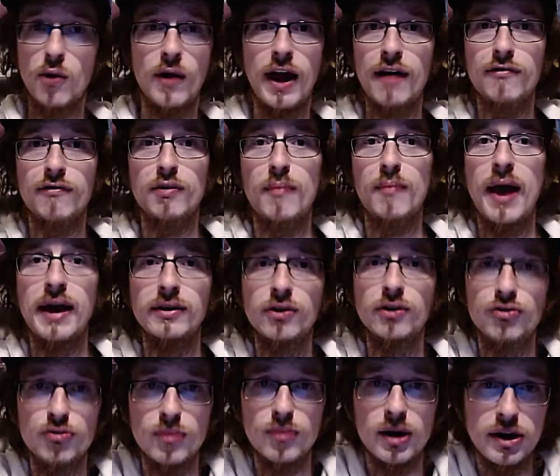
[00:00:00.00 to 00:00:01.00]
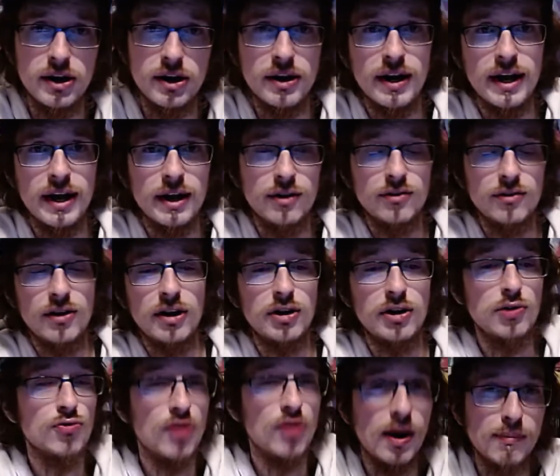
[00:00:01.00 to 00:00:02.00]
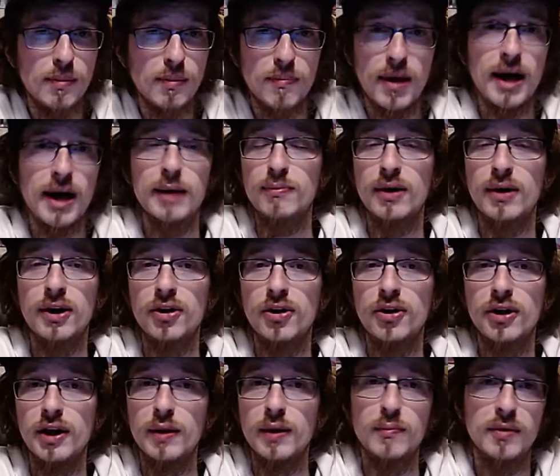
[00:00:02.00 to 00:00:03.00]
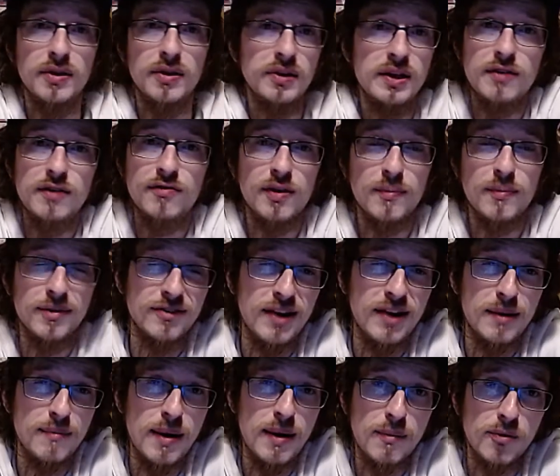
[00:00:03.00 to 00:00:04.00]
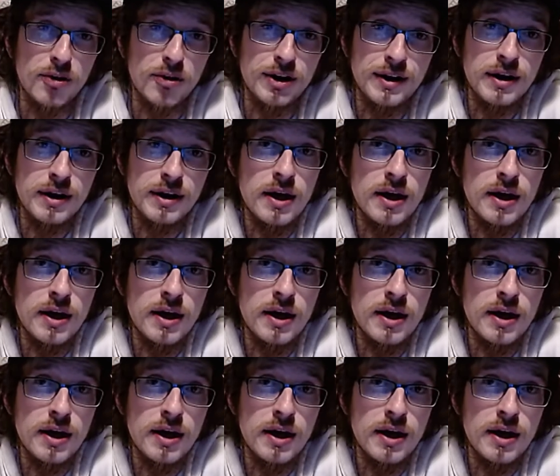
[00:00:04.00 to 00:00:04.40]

have the Magnadramon in hand and you drop a Piedmon on them and leave them at 10 memory,